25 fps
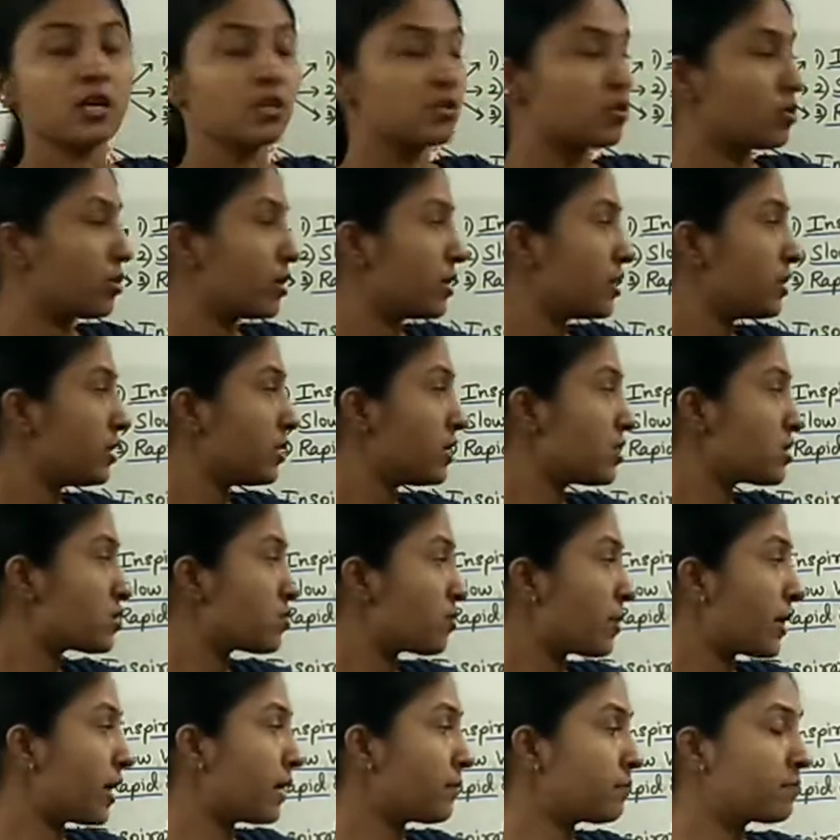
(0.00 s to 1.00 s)
So in this
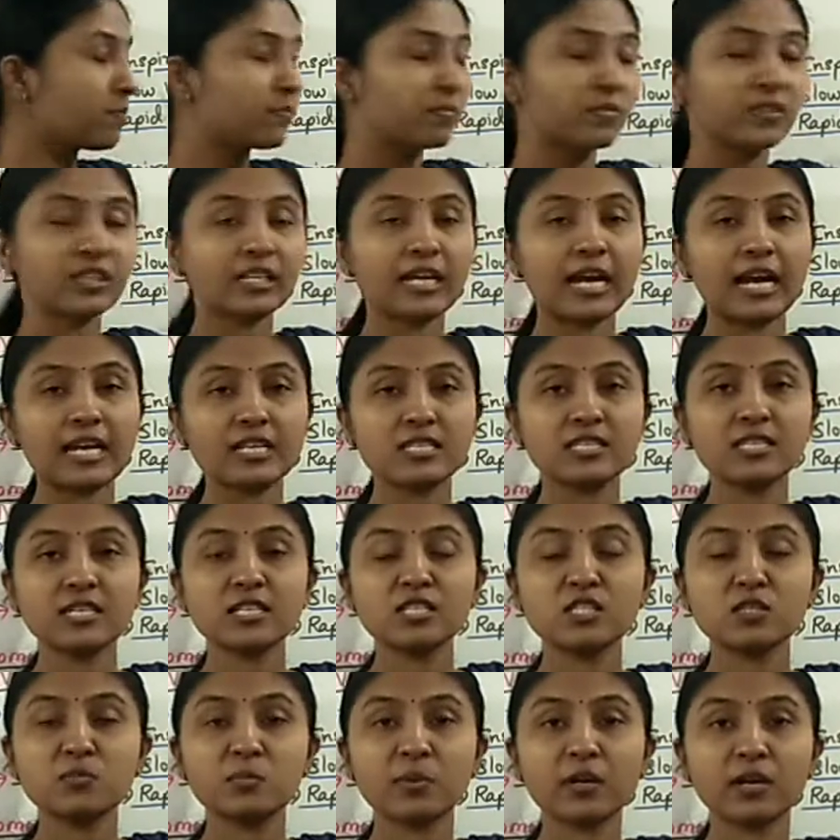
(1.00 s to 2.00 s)
way, as the
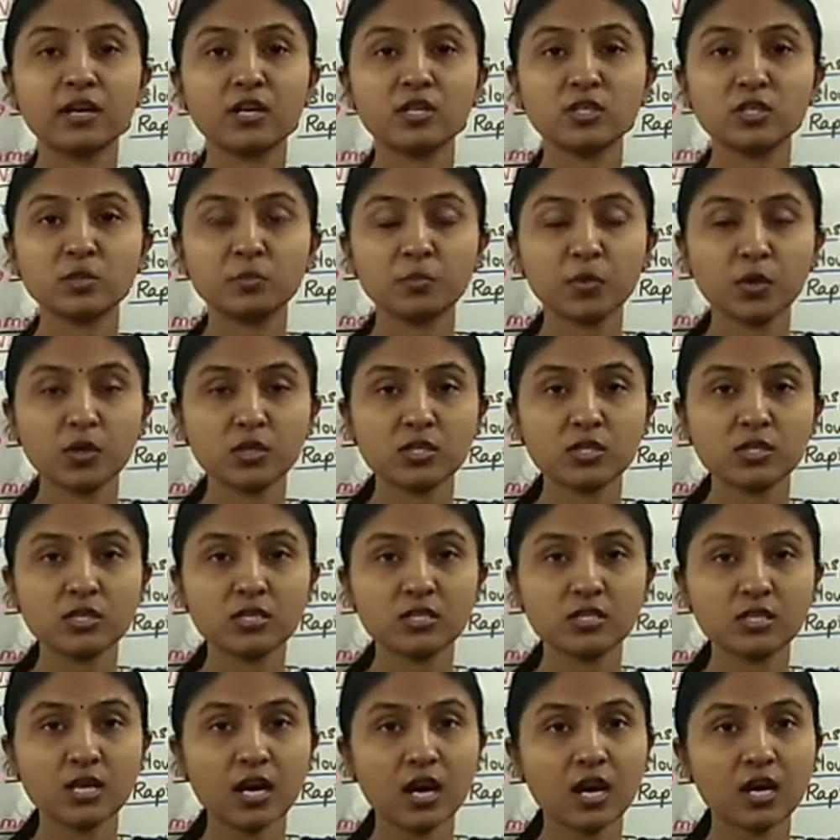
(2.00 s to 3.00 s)
inspiration process
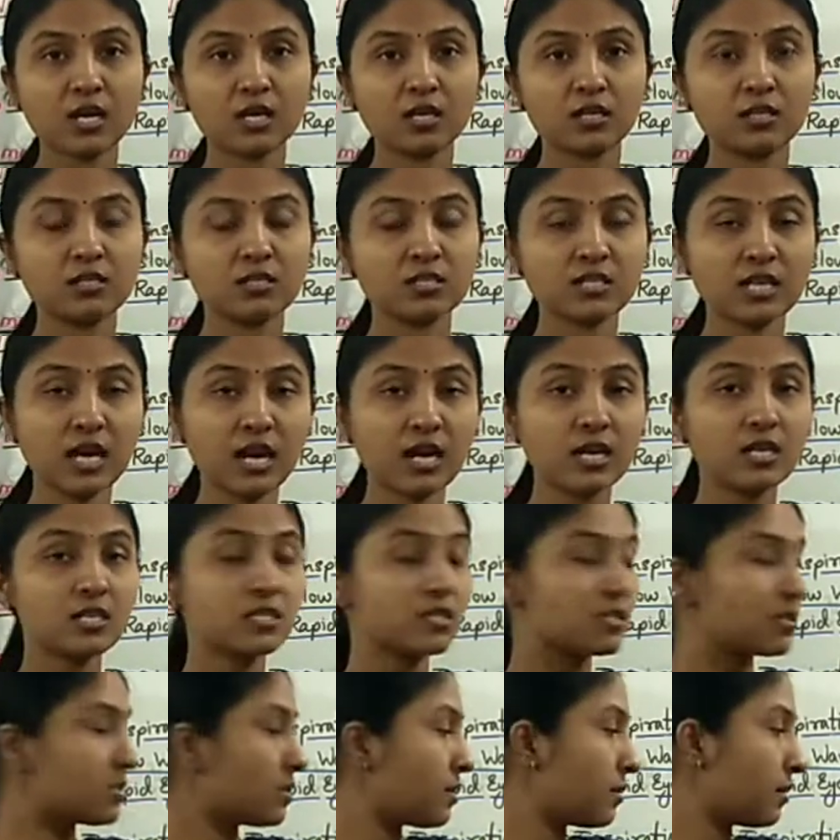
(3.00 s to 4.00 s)
starts,
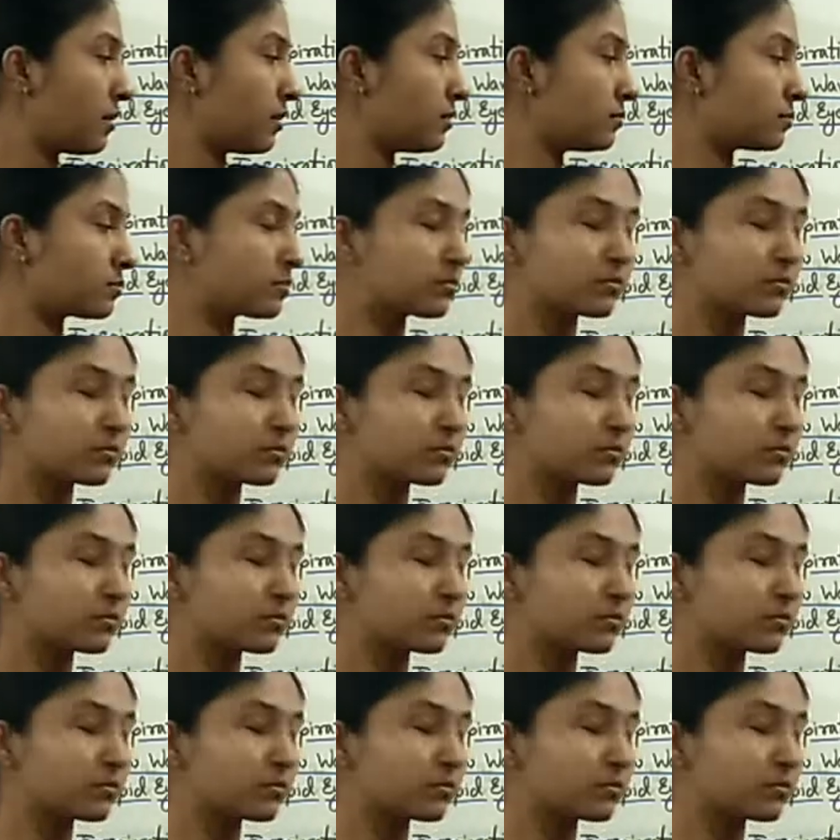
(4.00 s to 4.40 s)
the